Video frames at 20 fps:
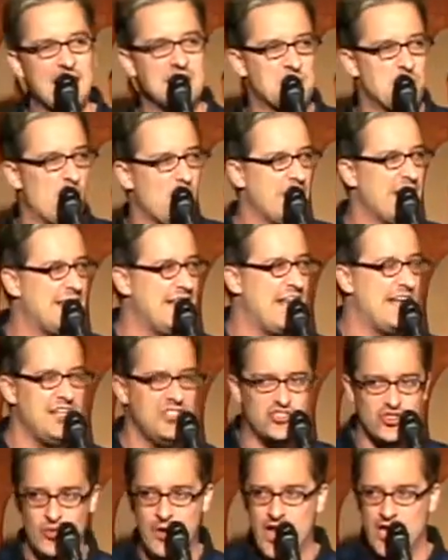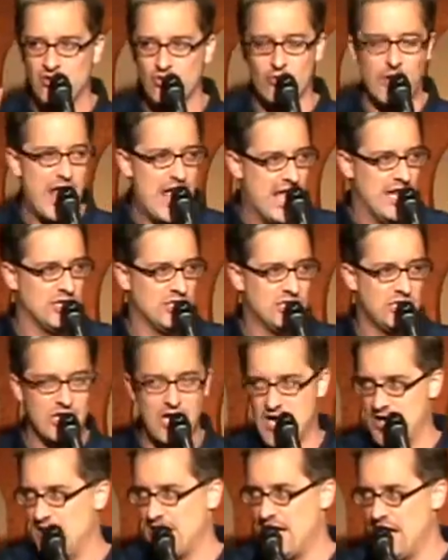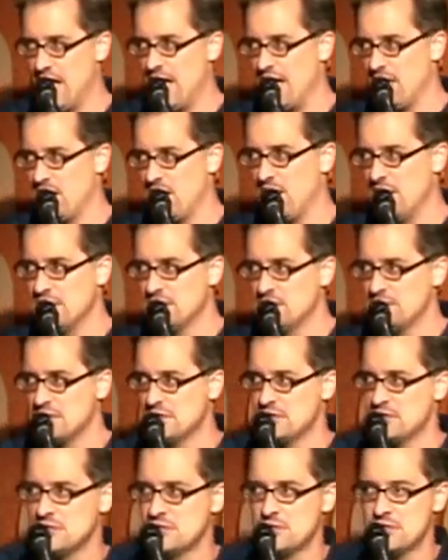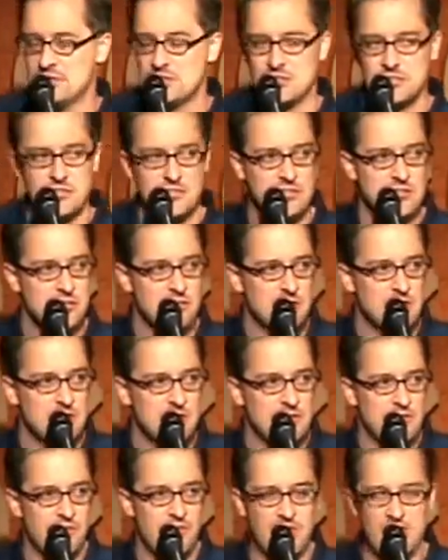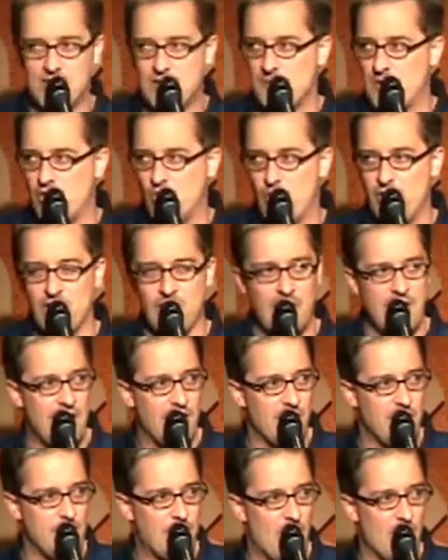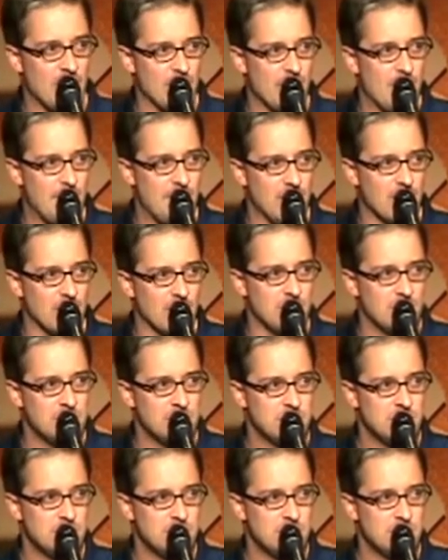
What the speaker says: It's more like an 80s Duran Duran kind of gay. I feel like I'm a queer-eyed Harry Potter up here.